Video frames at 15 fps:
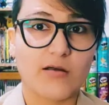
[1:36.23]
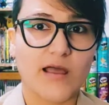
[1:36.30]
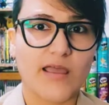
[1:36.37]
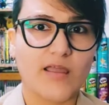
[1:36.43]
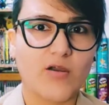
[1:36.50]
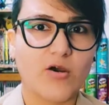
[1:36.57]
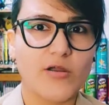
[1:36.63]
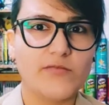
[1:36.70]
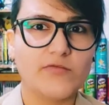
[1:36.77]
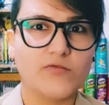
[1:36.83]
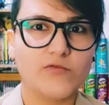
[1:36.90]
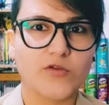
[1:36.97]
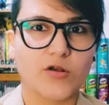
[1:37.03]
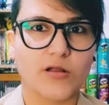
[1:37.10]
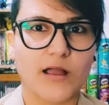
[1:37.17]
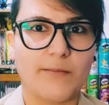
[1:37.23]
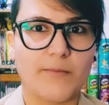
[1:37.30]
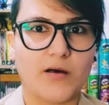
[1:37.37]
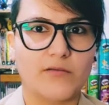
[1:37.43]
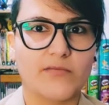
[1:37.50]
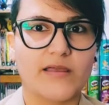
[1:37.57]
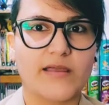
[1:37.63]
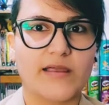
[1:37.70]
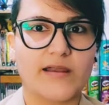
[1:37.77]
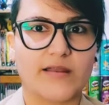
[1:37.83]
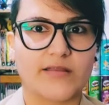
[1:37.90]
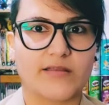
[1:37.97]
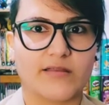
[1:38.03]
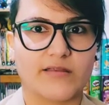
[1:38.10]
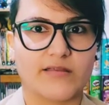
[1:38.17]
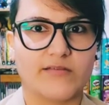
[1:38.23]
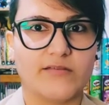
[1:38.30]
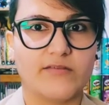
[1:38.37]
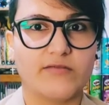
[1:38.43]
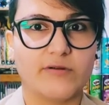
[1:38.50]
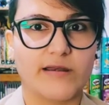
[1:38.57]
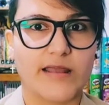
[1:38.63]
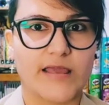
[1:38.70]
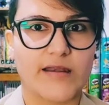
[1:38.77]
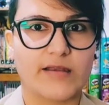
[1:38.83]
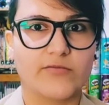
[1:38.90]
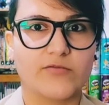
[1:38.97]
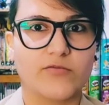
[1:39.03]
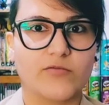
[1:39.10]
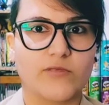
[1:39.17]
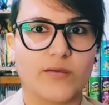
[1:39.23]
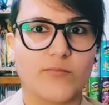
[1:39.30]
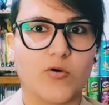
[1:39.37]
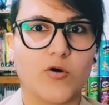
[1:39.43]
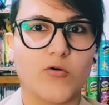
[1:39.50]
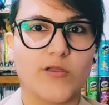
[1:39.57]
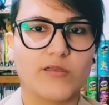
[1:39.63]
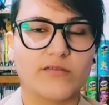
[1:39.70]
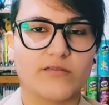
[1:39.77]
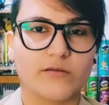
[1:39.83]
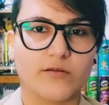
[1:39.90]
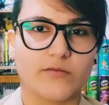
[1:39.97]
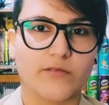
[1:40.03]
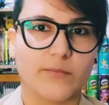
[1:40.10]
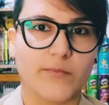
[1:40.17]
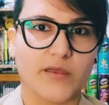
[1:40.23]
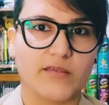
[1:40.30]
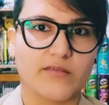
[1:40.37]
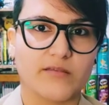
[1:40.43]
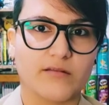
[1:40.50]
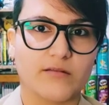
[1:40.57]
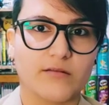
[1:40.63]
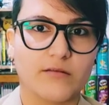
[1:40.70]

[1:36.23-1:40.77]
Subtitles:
I'm going to talk about the characteristics related to the buoyancy of the vessel.